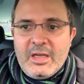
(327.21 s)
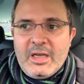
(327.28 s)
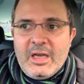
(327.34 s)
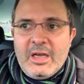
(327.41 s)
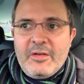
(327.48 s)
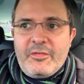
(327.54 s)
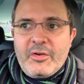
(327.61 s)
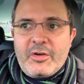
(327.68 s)

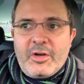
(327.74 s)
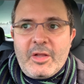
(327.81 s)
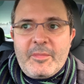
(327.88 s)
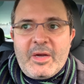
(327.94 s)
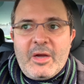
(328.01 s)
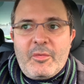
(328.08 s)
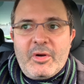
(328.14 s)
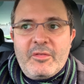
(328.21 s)
If you're going to
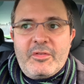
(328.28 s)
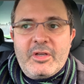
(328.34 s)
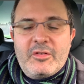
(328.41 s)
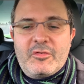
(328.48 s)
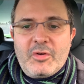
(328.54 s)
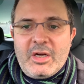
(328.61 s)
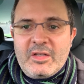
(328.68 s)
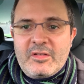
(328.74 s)
buy one of these
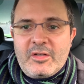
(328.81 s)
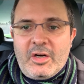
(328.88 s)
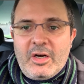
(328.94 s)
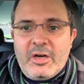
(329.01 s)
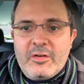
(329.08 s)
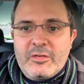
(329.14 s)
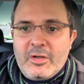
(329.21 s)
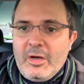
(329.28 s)
great
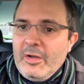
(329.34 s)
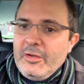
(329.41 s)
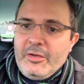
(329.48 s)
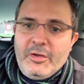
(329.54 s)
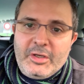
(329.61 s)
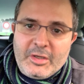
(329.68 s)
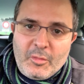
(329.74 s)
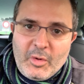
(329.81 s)
cars,
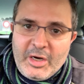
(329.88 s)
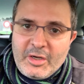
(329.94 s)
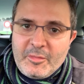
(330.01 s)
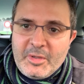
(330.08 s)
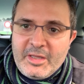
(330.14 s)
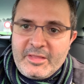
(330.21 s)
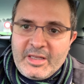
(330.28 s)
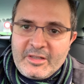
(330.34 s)
you can wait a
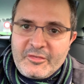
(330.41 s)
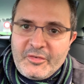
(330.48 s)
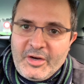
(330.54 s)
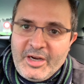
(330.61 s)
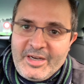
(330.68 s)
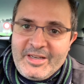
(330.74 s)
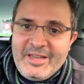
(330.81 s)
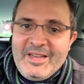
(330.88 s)
bit, that's
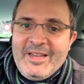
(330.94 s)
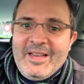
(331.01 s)
fine.